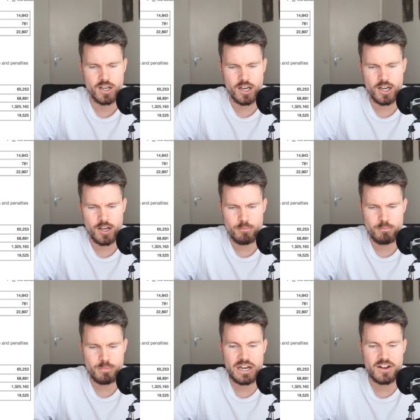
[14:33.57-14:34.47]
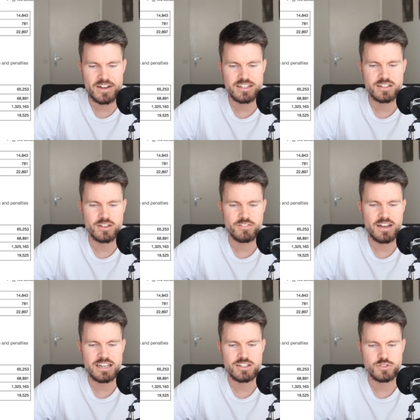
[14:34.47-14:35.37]
um, plug in the
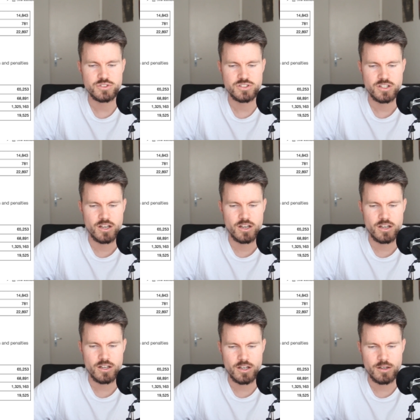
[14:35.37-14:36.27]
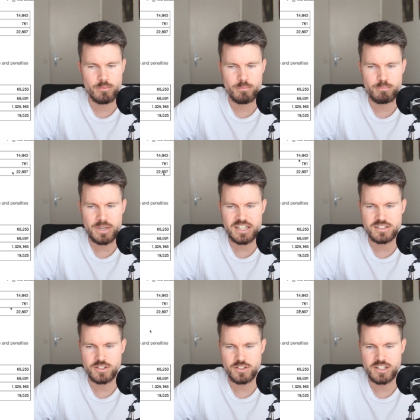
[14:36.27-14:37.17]
values um,
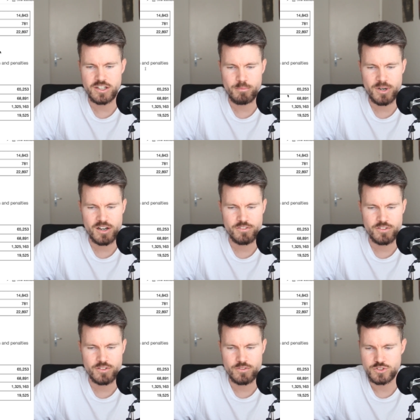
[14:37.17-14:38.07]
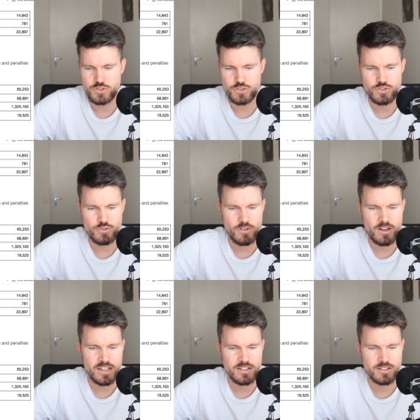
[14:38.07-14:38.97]
based on here above to
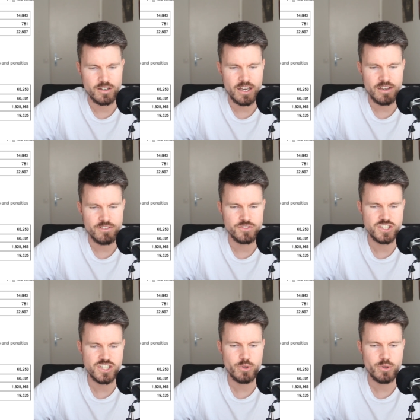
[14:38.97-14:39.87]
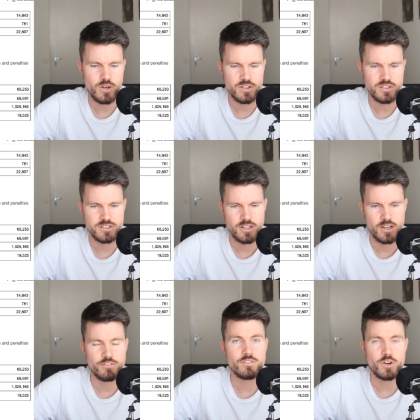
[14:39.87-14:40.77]
create the FFG rewards
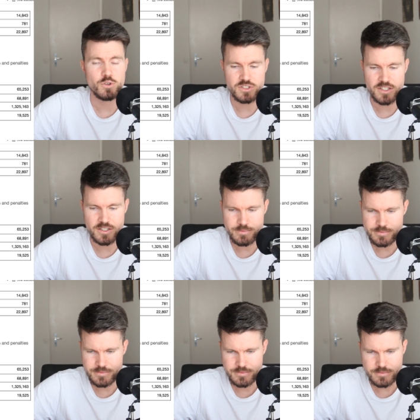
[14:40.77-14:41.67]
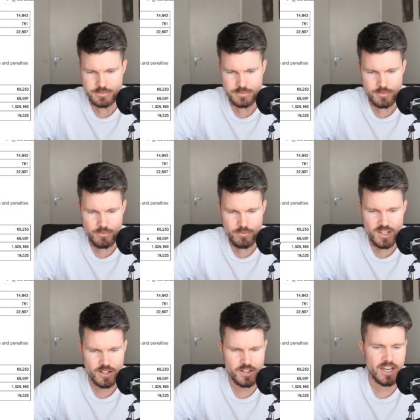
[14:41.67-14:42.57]
for voting
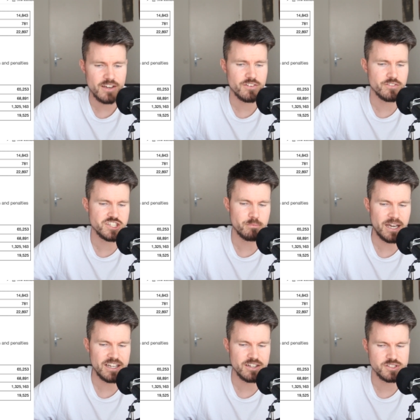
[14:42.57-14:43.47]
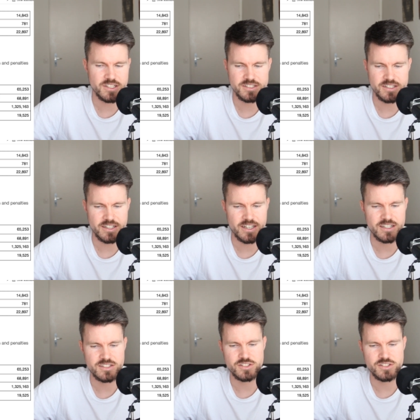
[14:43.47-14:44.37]
the FFG penalties in
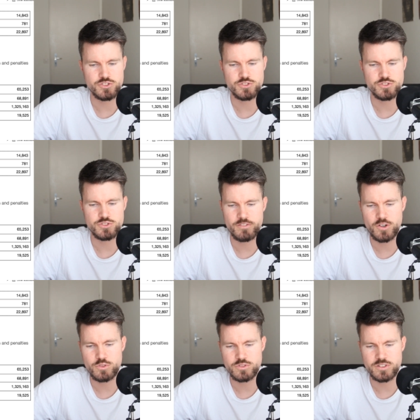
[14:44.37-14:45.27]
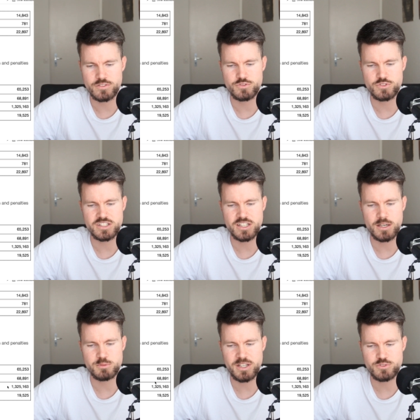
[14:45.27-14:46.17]
case you do not vote, the free time
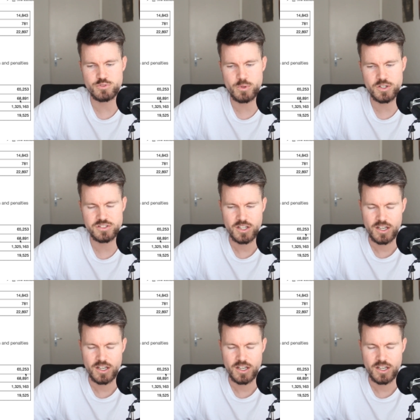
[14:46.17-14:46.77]
space reward.